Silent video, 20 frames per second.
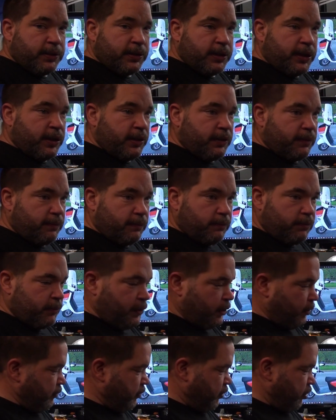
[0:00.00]
saying,
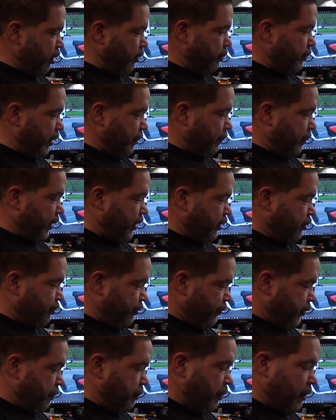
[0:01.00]
you know, show me a
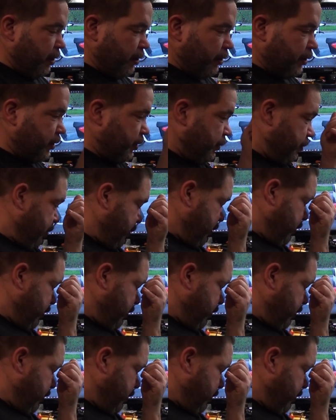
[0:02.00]
picture of the box,